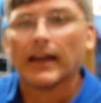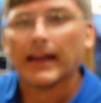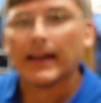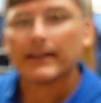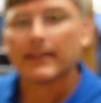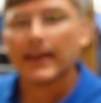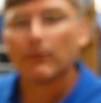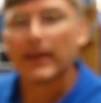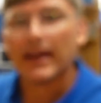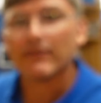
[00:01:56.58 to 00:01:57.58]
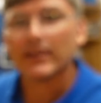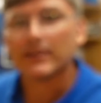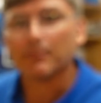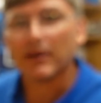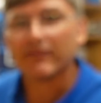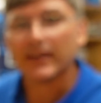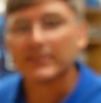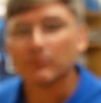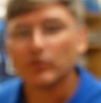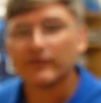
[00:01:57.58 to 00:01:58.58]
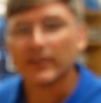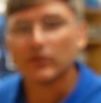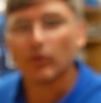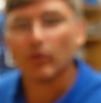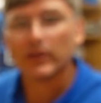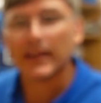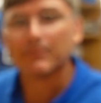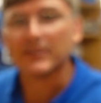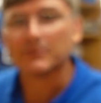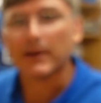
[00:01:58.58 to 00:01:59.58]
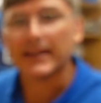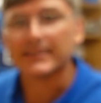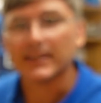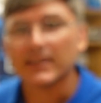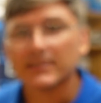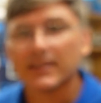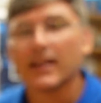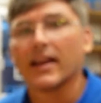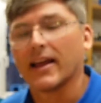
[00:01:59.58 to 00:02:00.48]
And there we have it. The buffer has moved into all the empty spaces,